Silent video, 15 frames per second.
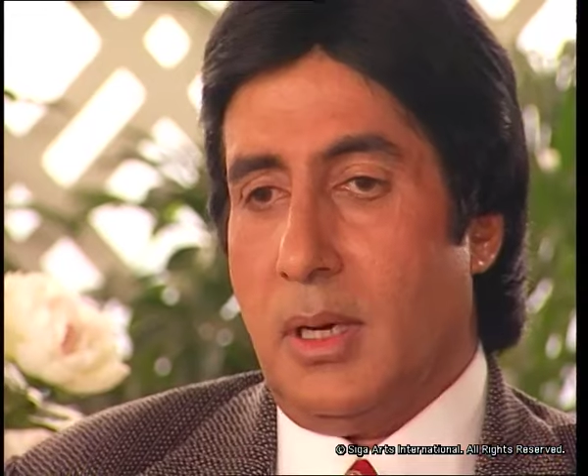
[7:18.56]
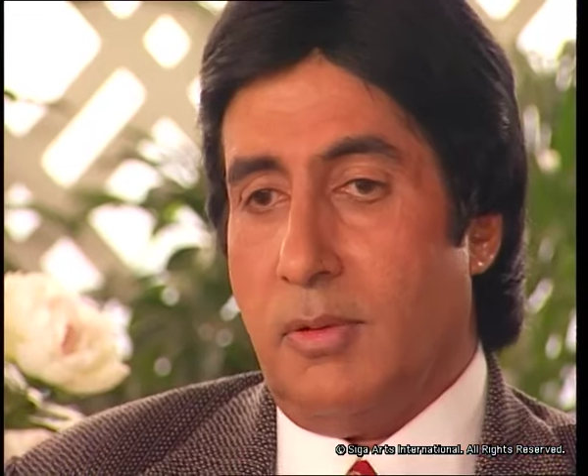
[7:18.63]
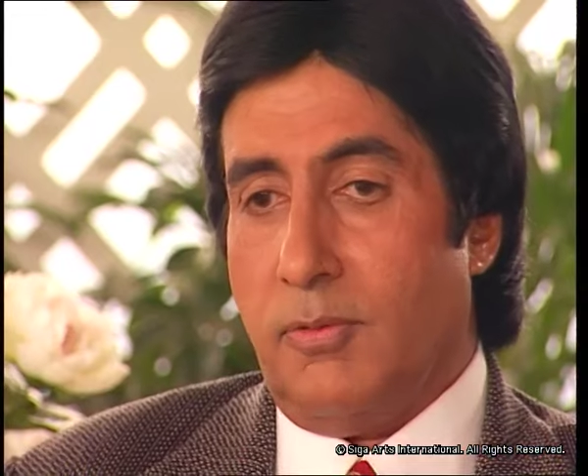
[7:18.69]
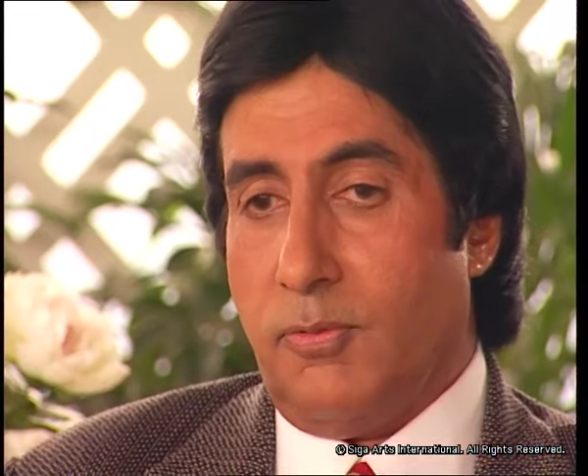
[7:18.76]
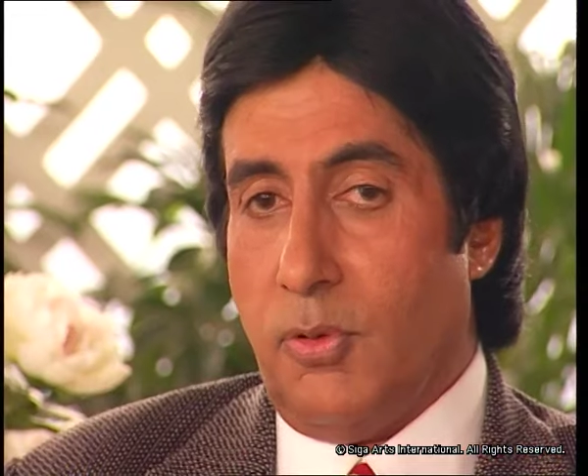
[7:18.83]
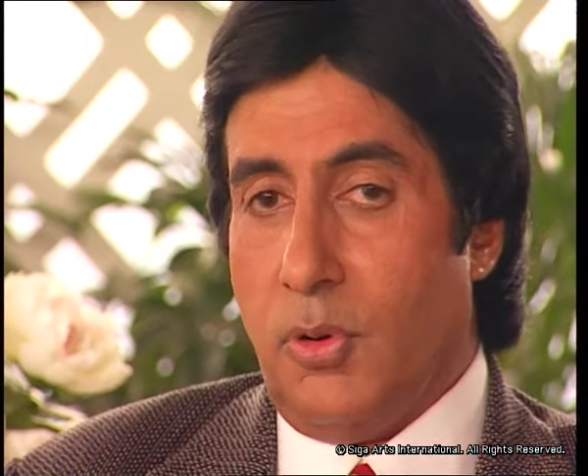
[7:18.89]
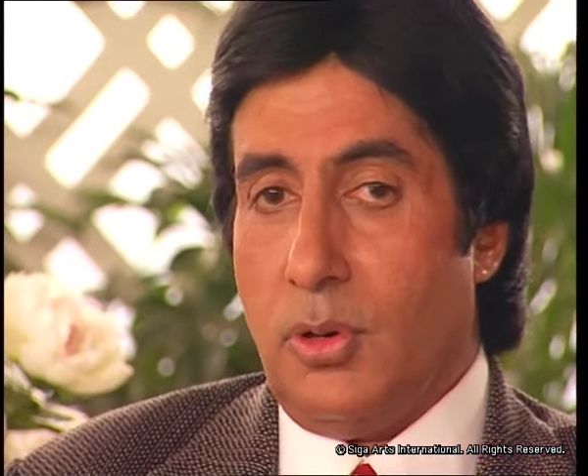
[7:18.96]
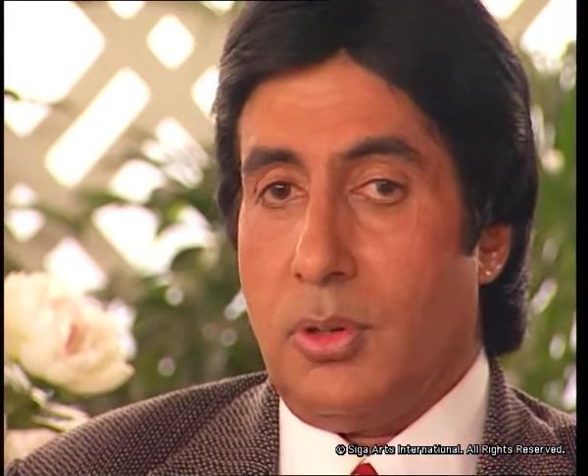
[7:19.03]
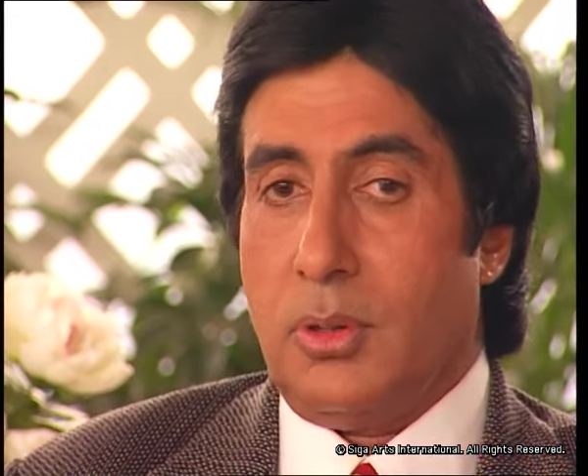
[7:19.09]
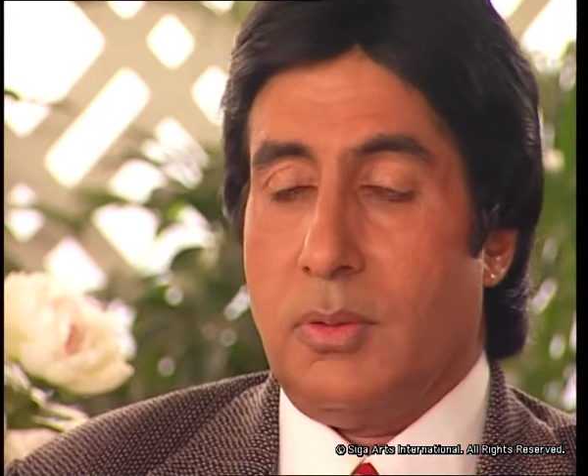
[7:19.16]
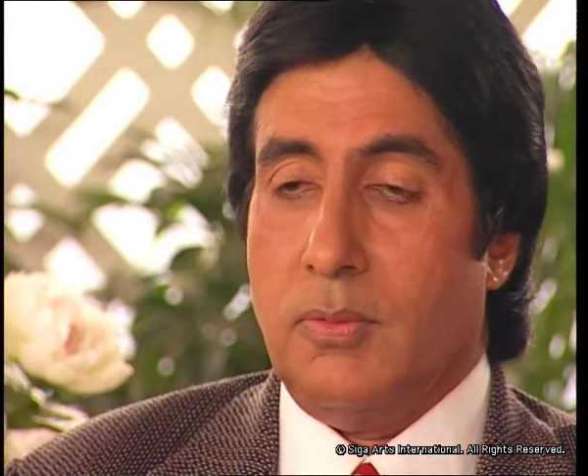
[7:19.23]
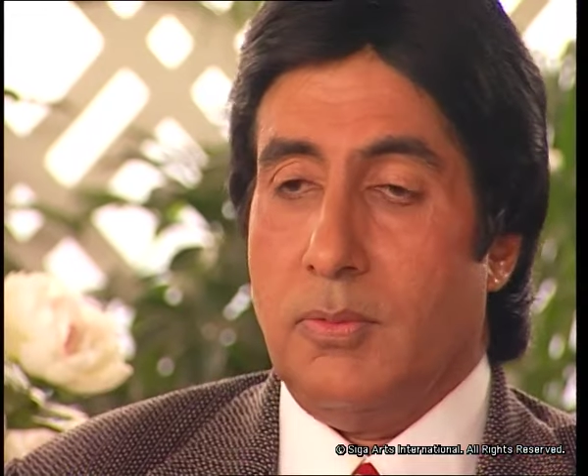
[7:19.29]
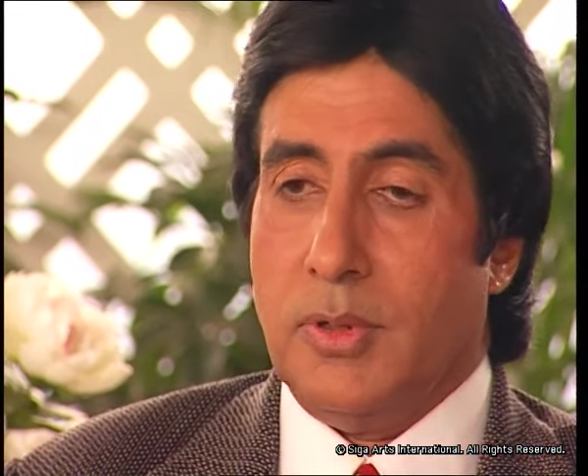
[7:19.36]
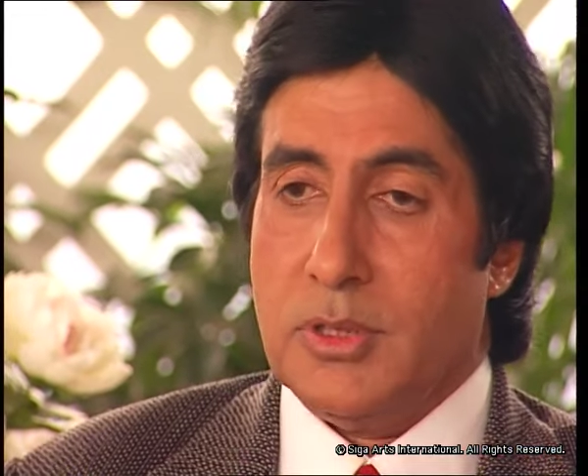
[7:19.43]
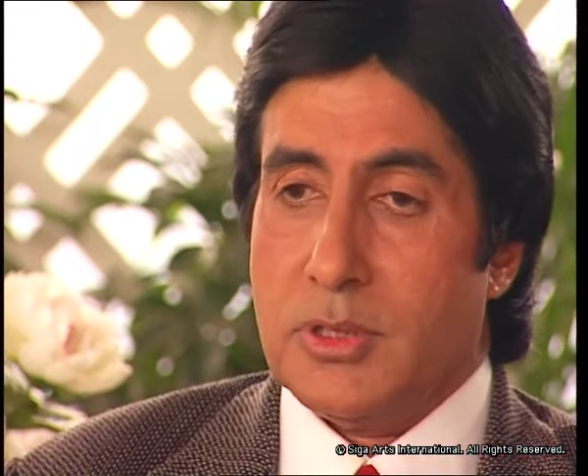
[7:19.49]
I, I fought,
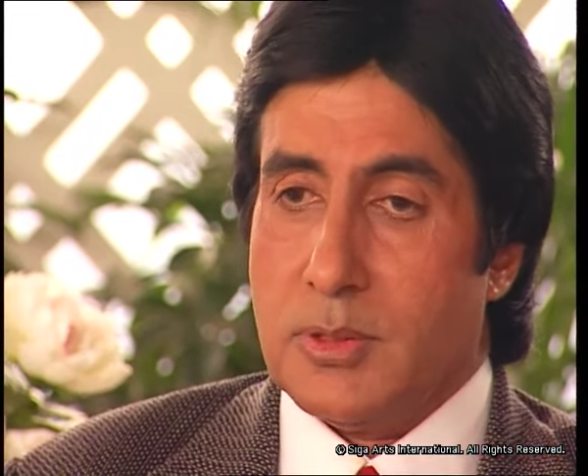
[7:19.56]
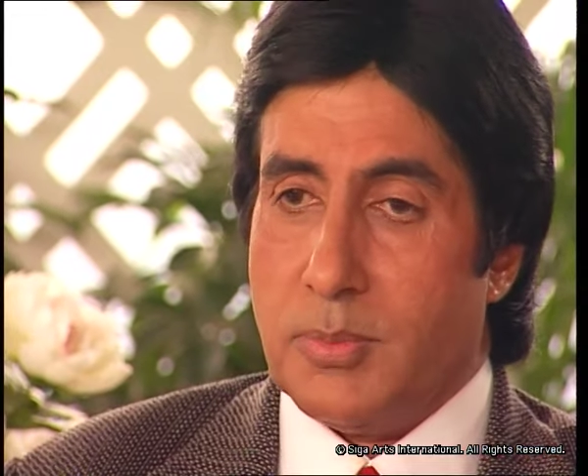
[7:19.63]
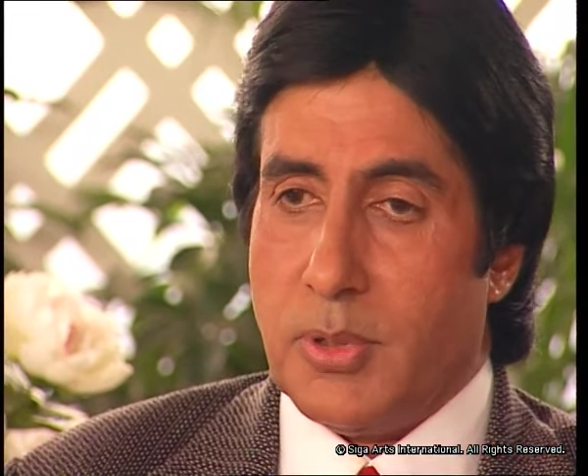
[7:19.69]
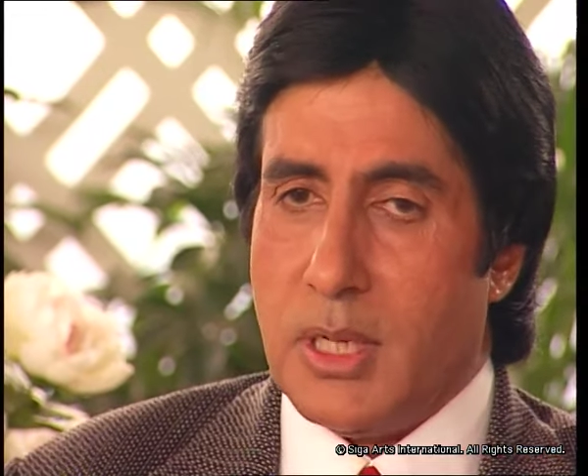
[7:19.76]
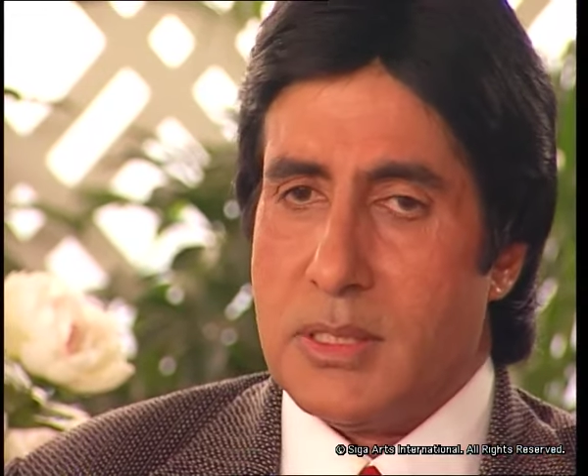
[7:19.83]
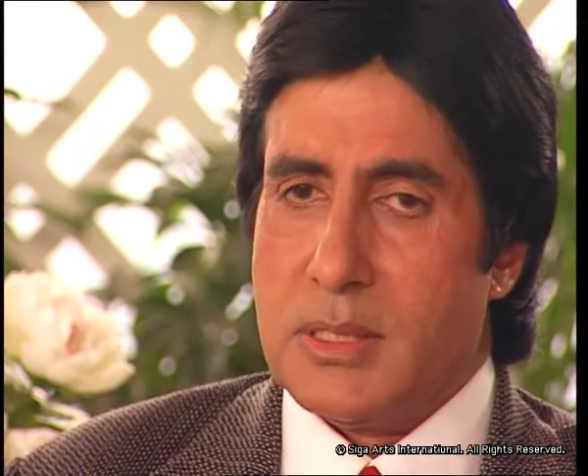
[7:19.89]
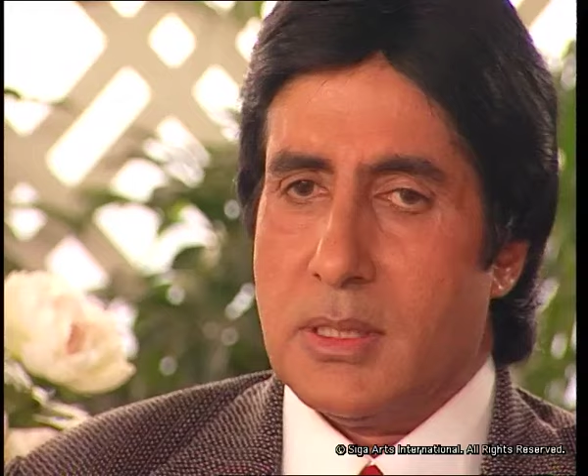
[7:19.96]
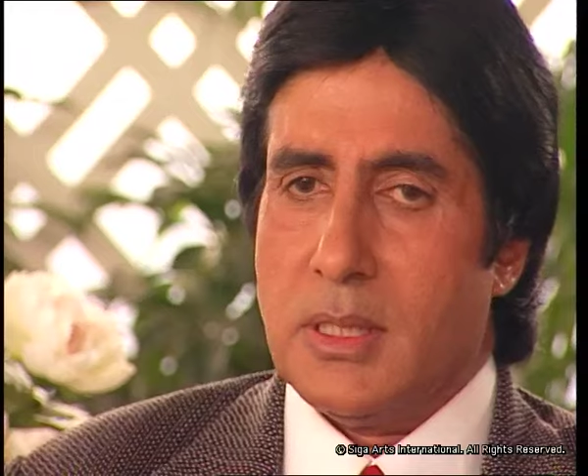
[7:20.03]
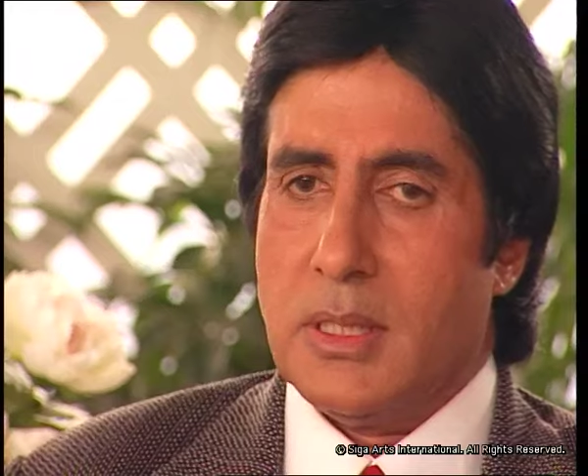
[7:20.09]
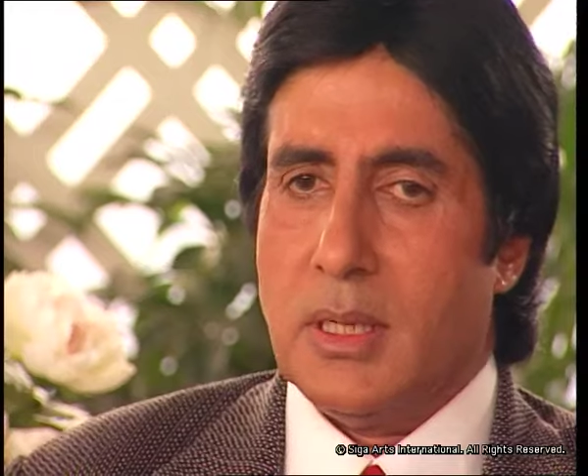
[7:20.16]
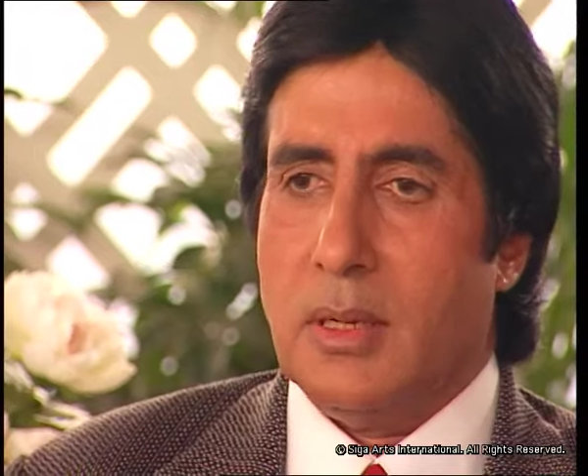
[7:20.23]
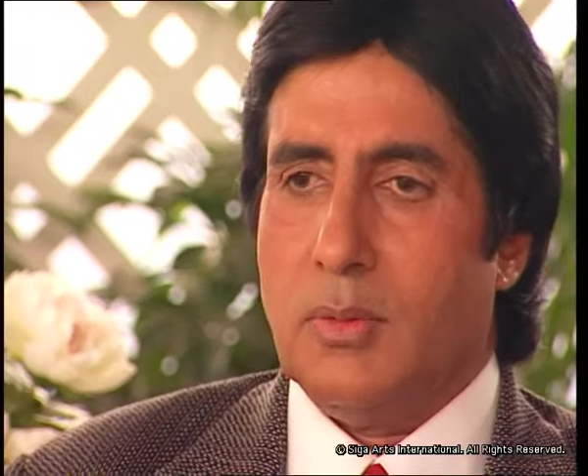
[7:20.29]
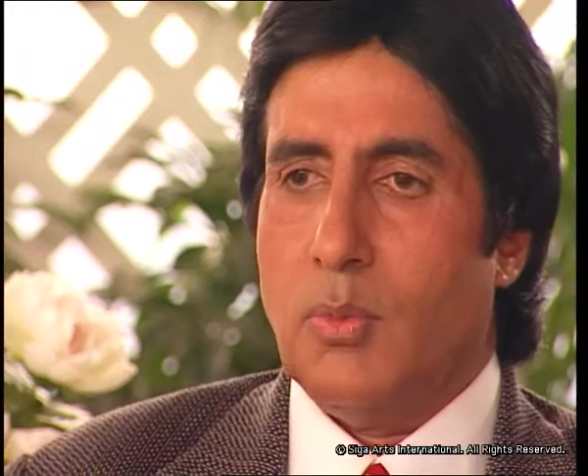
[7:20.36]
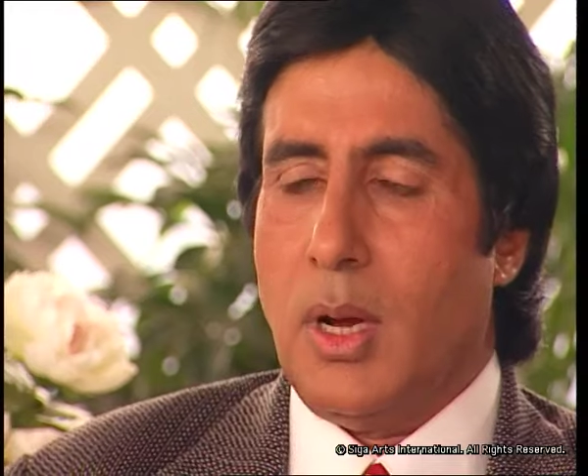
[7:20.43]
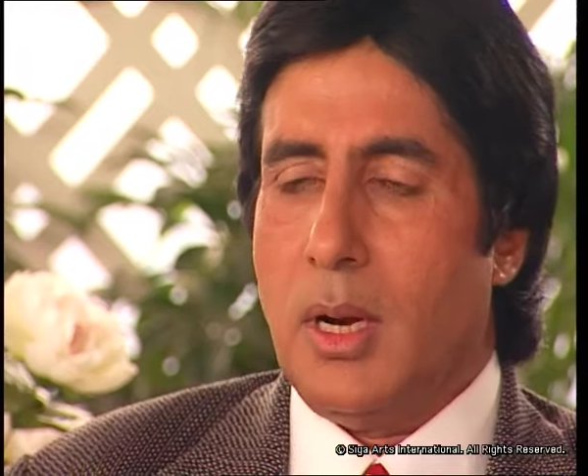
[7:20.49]
very surprisingly,
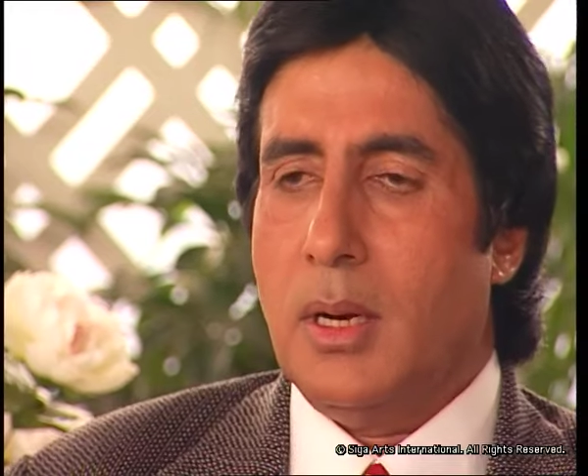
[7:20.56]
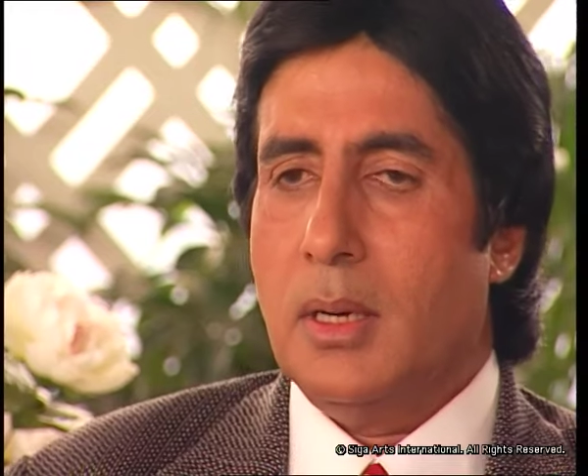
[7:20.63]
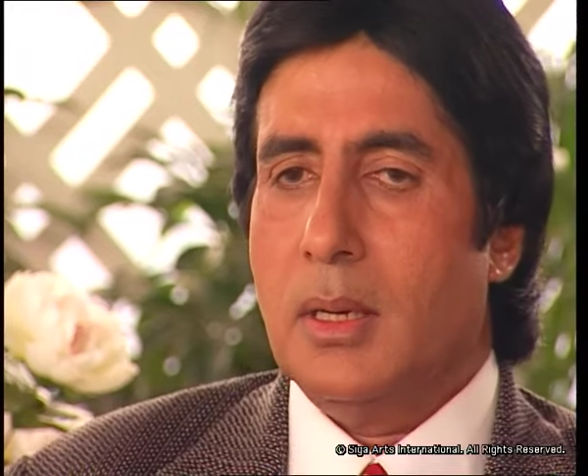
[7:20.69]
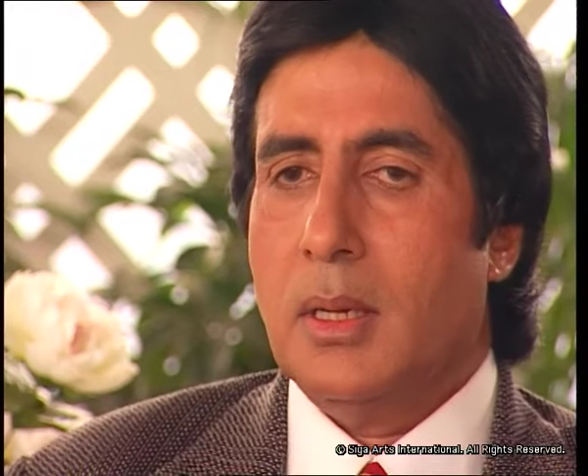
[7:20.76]
I won